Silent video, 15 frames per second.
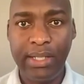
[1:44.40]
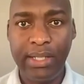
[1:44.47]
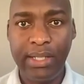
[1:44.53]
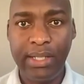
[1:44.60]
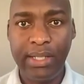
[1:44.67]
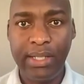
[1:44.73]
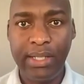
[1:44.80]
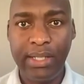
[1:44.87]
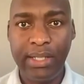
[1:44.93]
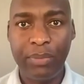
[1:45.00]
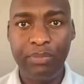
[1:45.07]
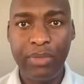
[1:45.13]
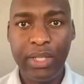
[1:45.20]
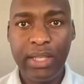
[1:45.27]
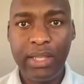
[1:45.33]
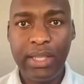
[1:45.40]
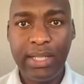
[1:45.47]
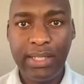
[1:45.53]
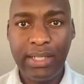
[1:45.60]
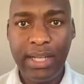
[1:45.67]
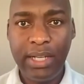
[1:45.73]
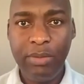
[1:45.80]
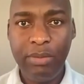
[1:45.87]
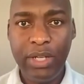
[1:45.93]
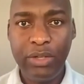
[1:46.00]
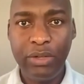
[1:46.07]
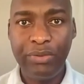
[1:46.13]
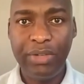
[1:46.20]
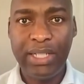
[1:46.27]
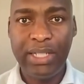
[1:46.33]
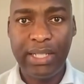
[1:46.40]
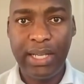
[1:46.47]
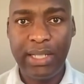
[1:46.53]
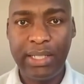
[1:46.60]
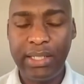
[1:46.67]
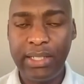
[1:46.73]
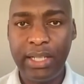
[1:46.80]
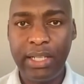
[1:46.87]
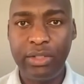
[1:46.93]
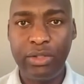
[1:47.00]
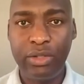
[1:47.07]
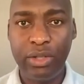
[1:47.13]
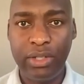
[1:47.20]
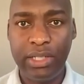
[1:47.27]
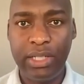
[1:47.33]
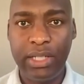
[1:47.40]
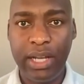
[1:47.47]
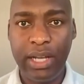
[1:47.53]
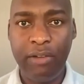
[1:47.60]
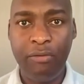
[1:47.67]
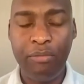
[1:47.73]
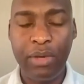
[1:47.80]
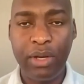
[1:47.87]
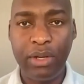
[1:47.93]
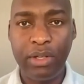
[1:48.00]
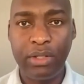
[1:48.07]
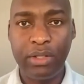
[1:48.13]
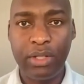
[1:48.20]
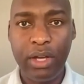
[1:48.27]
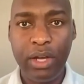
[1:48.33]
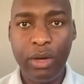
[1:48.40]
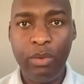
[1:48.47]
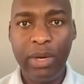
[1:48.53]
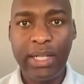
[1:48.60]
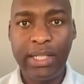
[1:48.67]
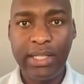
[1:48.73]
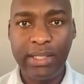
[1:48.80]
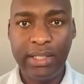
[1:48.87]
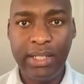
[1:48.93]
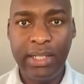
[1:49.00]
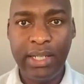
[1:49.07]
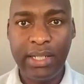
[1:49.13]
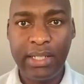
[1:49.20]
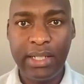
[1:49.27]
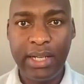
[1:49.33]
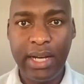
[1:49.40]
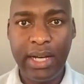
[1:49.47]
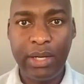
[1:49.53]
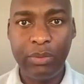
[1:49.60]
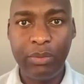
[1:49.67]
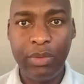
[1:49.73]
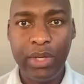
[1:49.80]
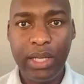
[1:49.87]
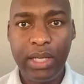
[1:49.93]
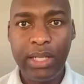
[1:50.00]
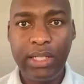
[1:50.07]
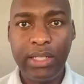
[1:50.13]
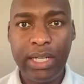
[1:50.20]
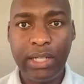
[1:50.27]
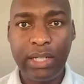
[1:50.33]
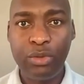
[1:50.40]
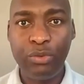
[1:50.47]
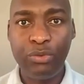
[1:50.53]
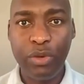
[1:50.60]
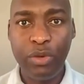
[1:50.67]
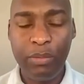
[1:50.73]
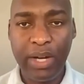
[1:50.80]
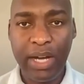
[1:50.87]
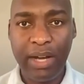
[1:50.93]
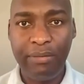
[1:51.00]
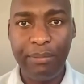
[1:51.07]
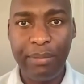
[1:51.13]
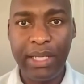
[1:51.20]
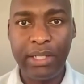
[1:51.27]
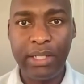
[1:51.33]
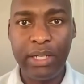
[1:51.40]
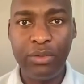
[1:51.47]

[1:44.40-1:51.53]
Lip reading: because the Statement of Intent is not enough, because what is needed now is that to form government.